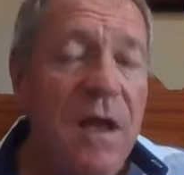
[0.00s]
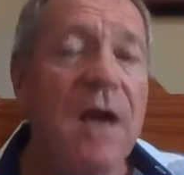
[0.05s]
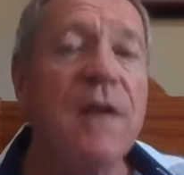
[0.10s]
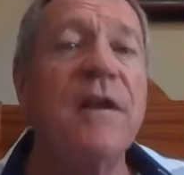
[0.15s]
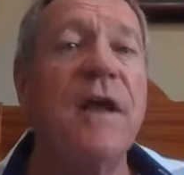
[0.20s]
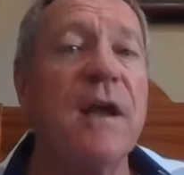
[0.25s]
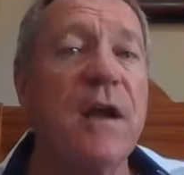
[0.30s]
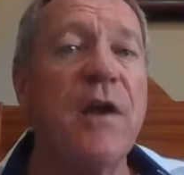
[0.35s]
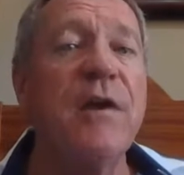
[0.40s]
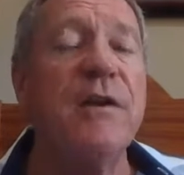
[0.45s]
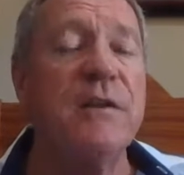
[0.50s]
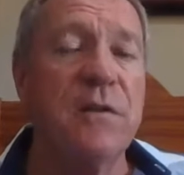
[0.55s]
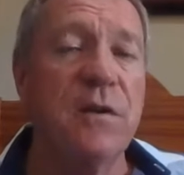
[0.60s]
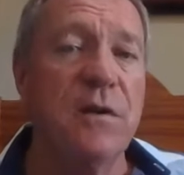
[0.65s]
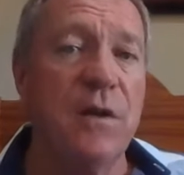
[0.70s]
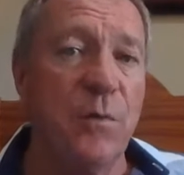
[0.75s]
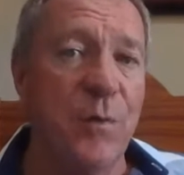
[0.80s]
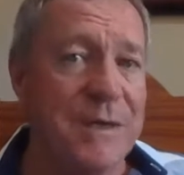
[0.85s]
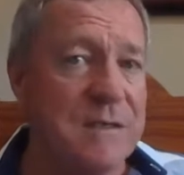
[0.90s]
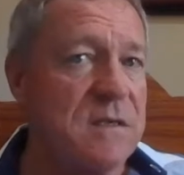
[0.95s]
and they're going to
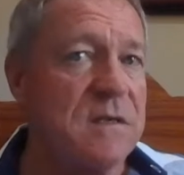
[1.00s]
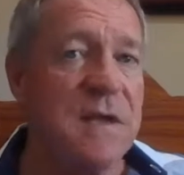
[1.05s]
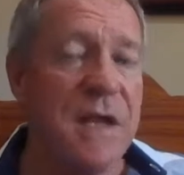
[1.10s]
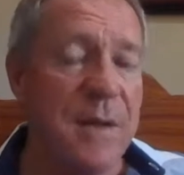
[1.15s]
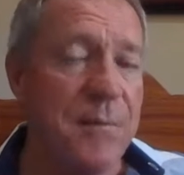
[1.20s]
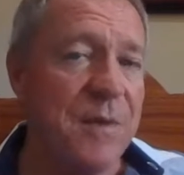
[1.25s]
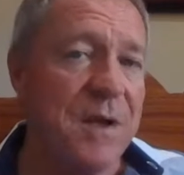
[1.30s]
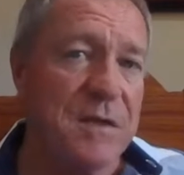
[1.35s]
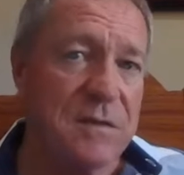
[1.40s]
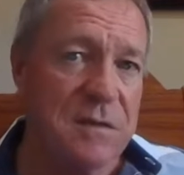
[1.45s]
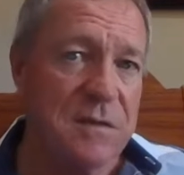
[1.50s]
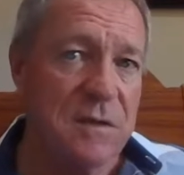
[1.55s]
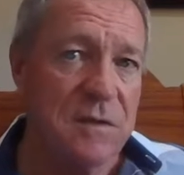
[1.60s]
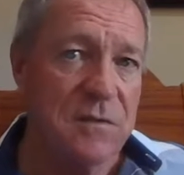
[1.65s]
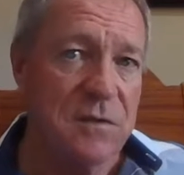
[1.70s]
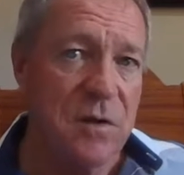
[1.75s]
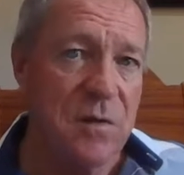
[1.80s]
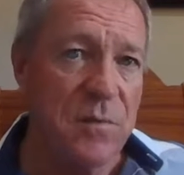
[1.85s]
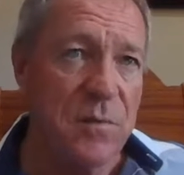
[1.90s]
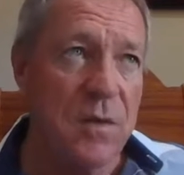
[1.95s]
the Western Cape as an
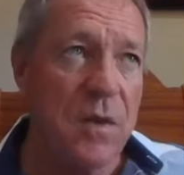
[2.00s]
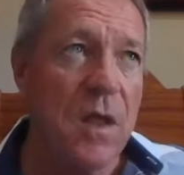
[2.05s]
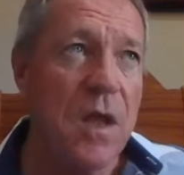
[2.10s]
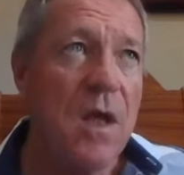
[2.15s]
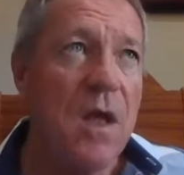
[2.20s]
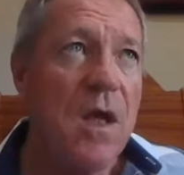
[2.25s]
example.